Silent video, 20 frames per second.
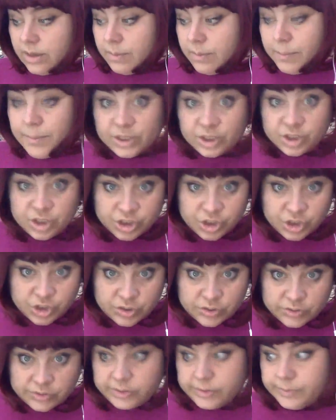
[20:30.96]

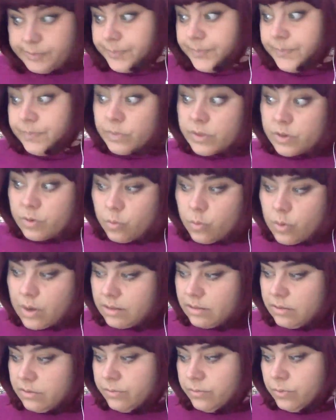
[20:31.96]
magicians.
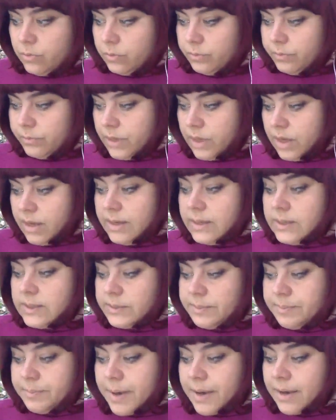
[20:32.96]
Wonderful,
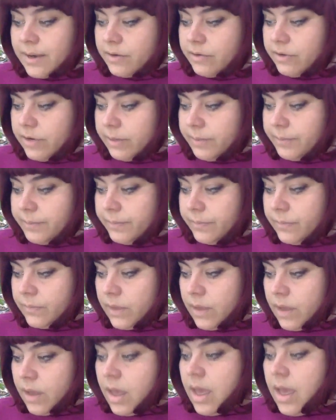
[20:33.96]
inspiring.
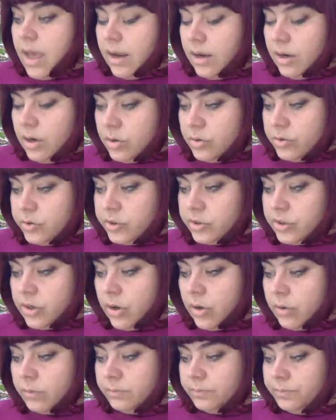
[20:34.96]
And
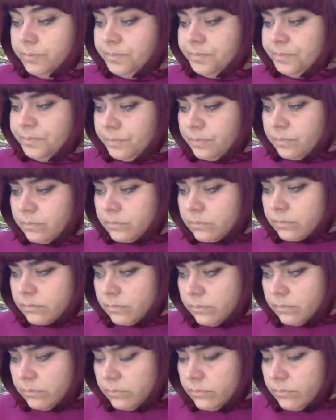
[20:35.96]
also,
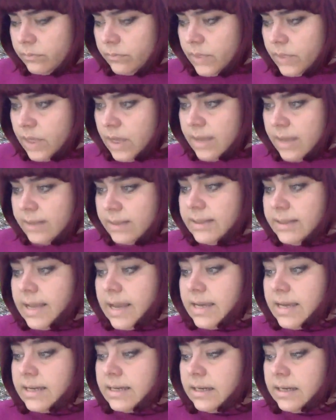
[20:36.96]
the
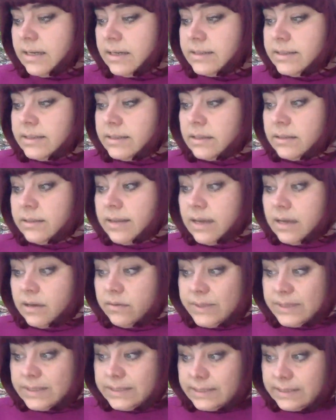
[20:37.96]
day is Day
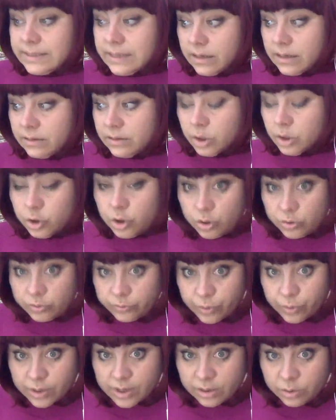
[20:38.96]
of the Sun. Don't
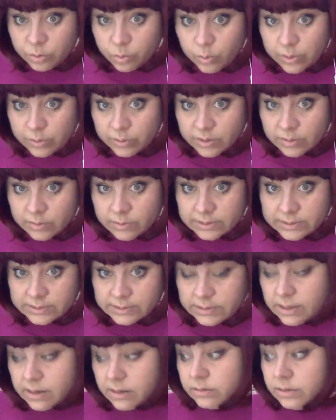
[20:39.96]
forget to welcome the
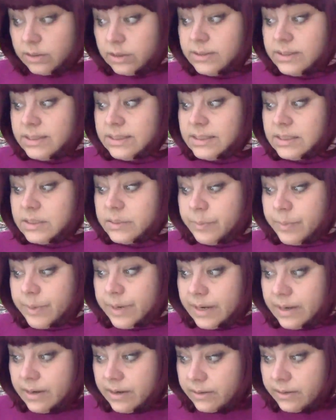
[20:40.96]
sun. This is
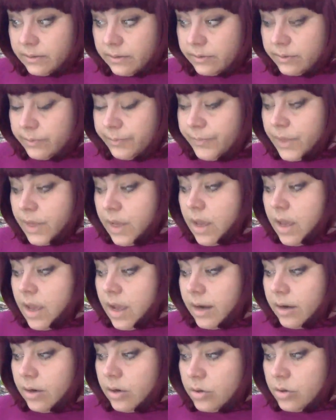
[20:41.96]
brilliant.
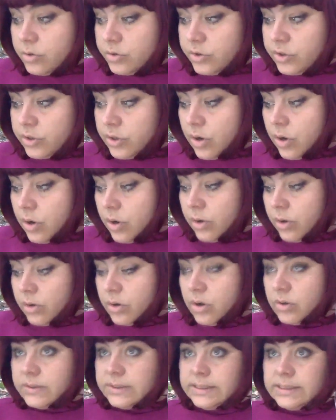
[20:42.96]
And also
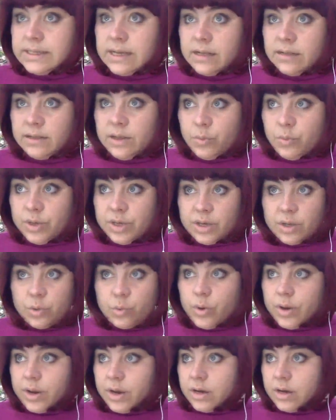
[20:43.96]
on Sunday, we can
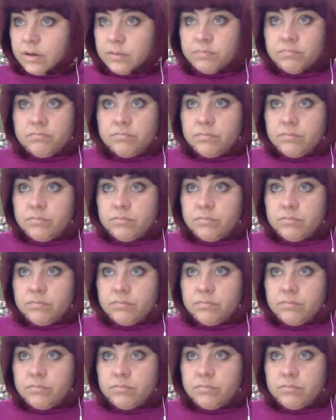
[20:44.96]
wear